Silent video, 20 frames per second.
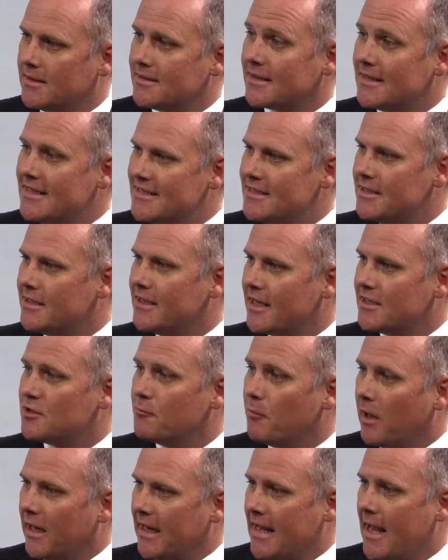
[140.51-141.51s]
it's easy to get
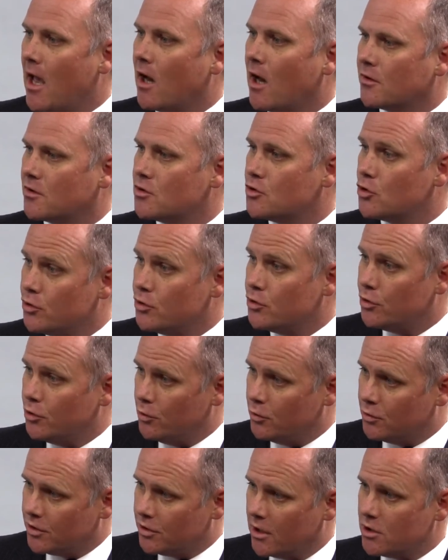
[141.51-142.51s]
your money out should
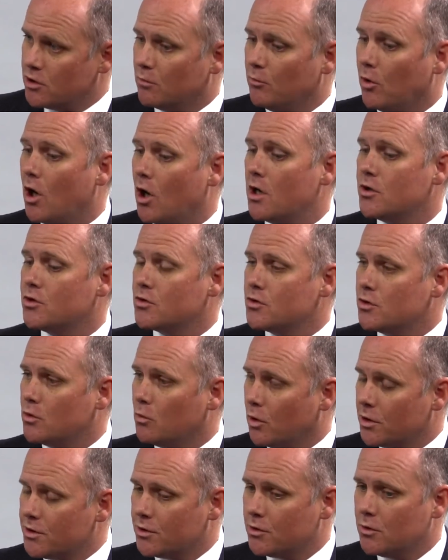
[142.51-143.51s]
you change your mind, should you
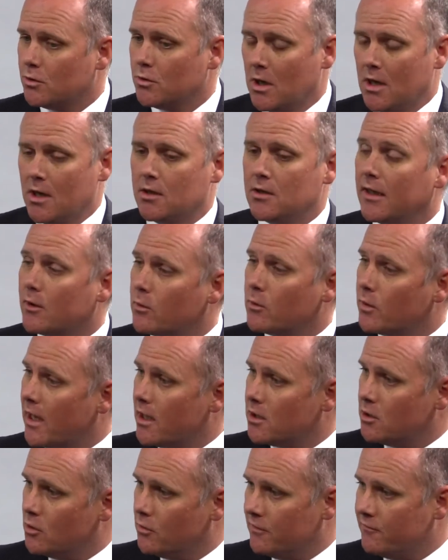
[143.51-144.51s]
want to
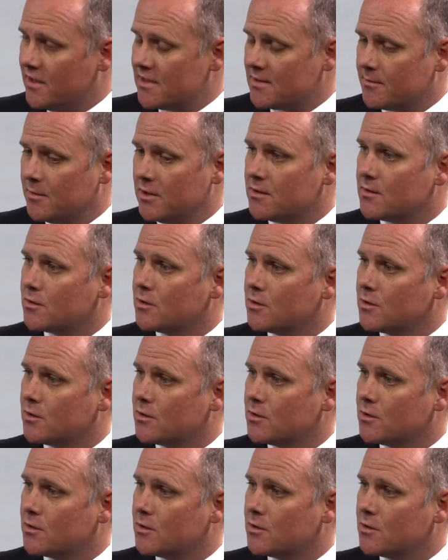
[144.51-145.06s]
liquidate your investments.